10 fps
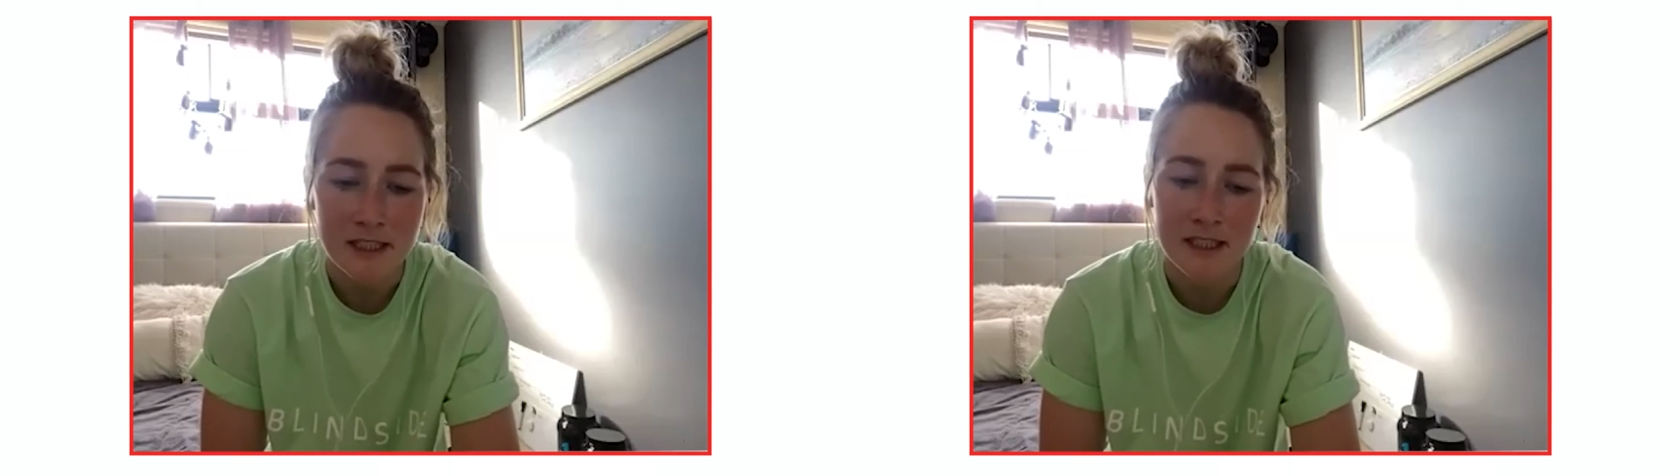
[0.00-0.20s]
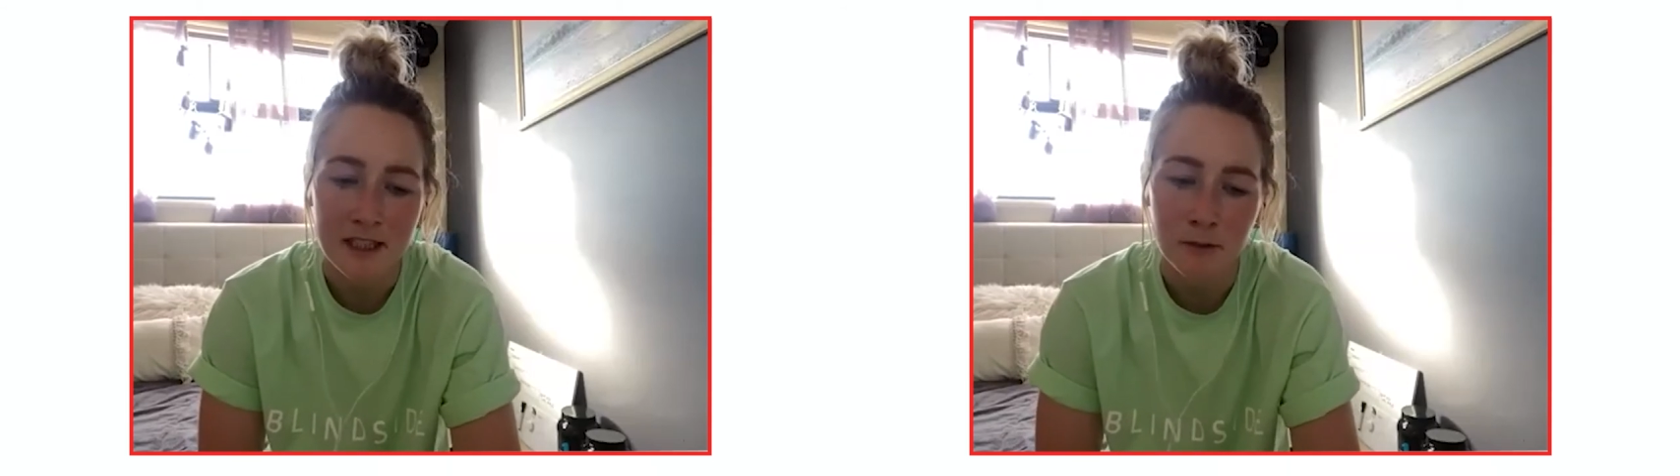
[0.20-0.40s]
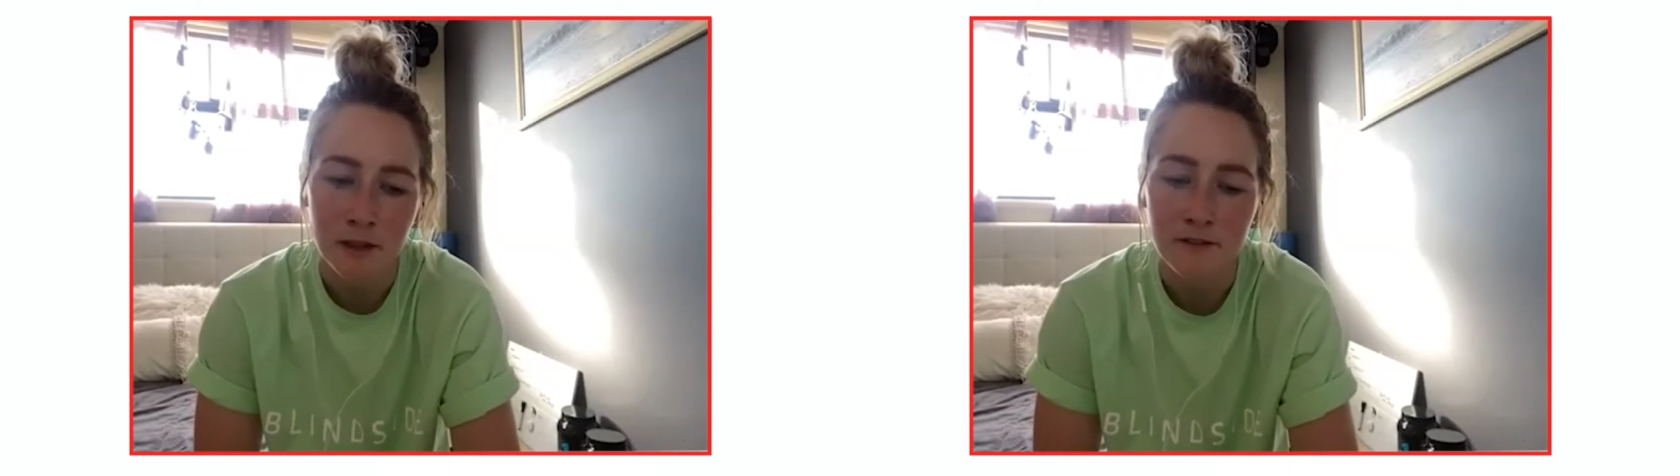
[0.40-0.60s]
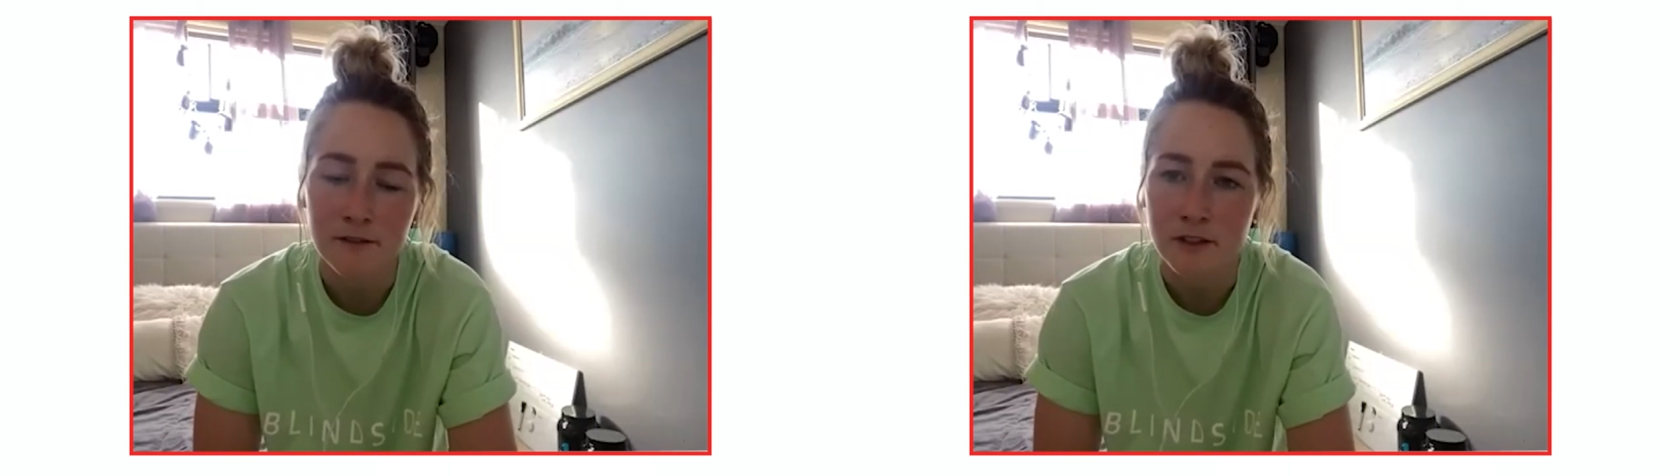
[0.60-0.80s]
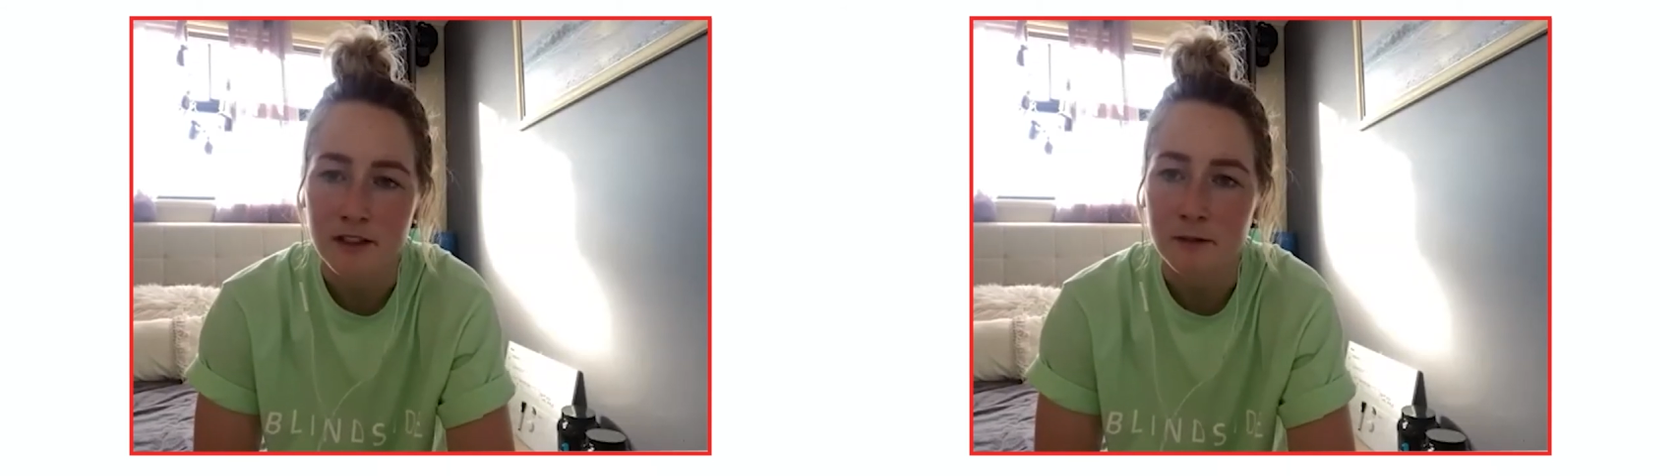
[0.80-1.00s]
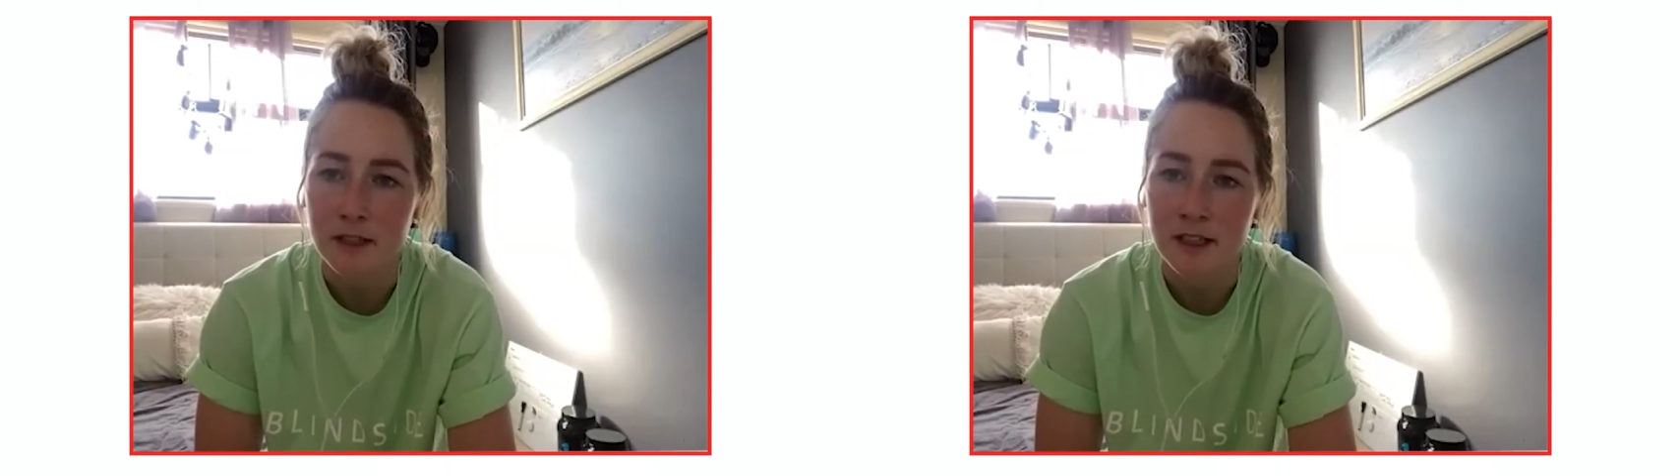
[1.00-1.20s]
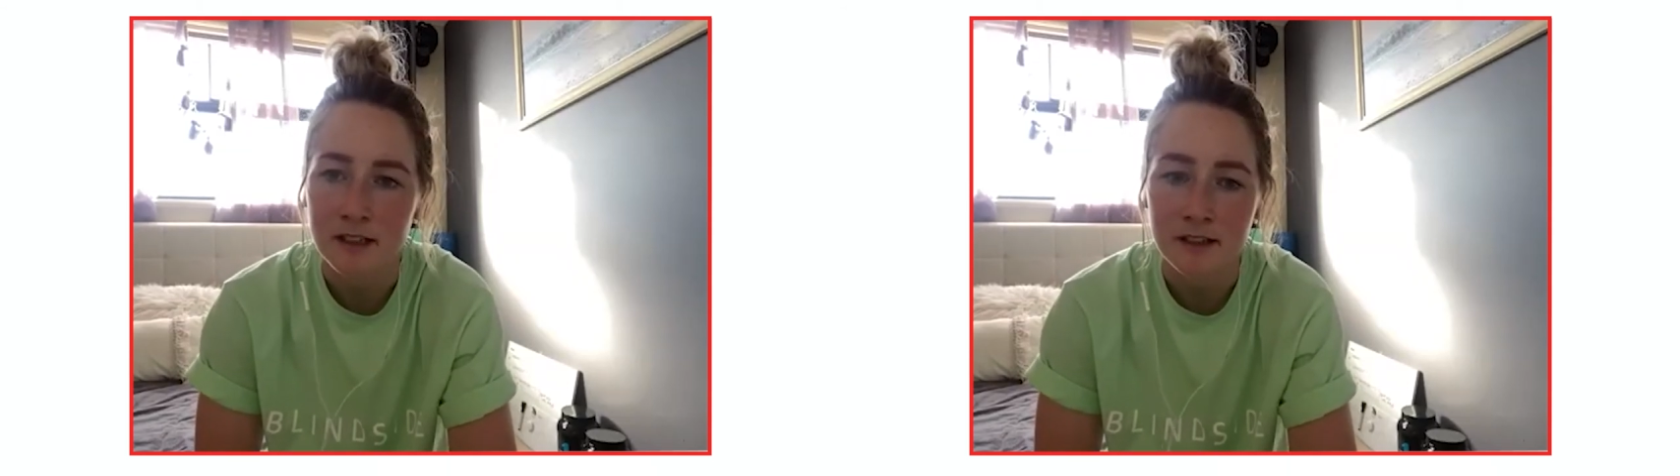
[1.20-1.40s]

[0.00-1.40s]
to get a win for this weekend.